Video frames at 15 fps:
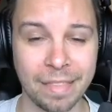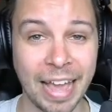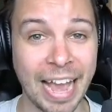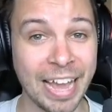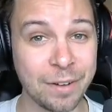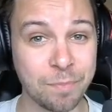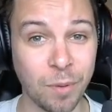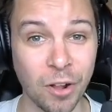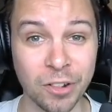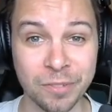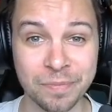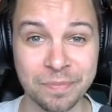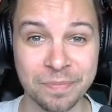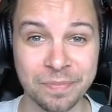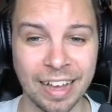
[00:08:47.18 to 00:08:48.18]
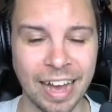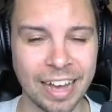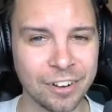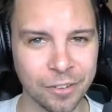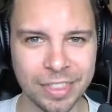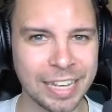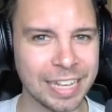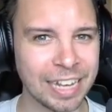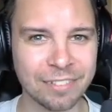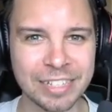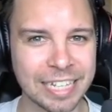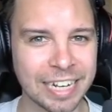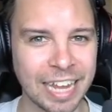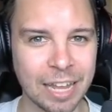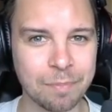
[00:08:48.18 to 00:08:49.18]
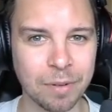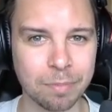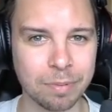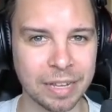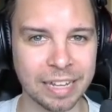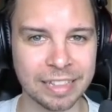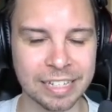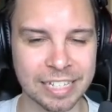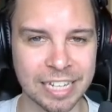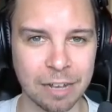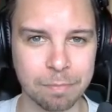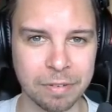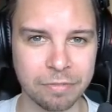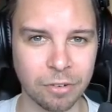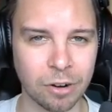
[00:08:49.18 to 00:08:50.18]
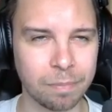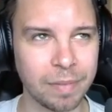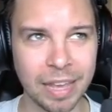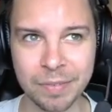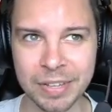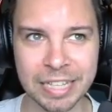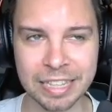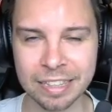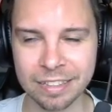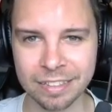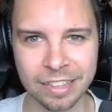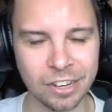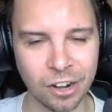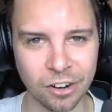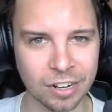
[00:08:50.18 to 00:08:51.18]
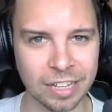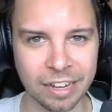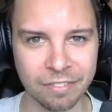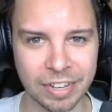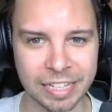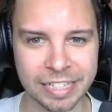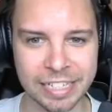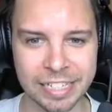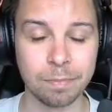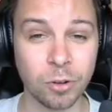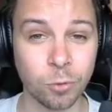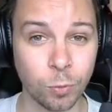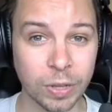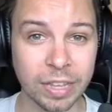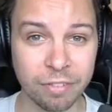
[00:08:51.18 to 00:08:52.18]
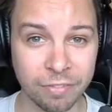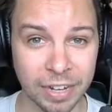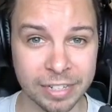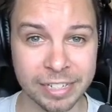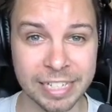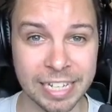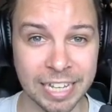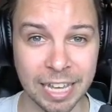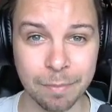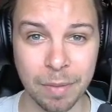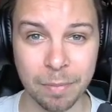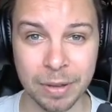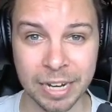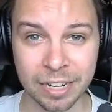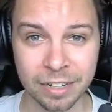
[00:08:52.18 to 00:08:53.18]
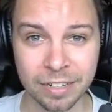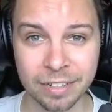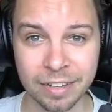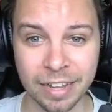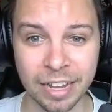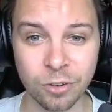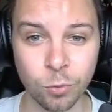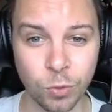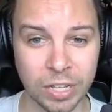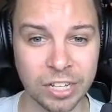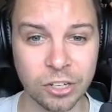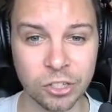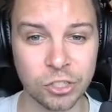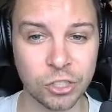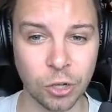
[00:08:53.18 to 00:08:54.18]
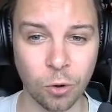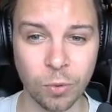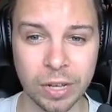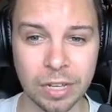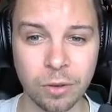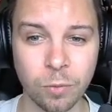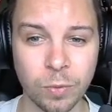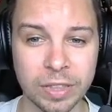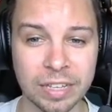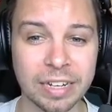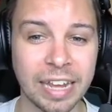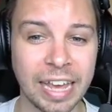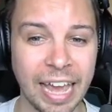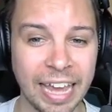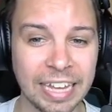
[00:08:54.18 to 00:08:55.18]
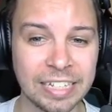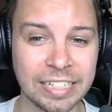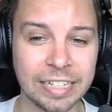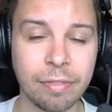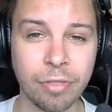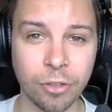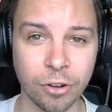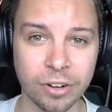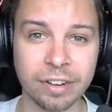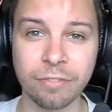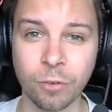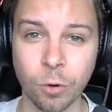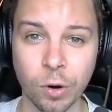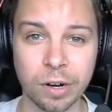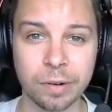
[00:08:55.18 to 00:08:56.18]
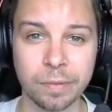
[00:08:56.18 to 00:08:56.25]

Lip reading: 8-Ball. I don't think I've seen 8-Ball playing this cup before, maybe in the early events, but really fun seeing him up here and really good showing with an 1834.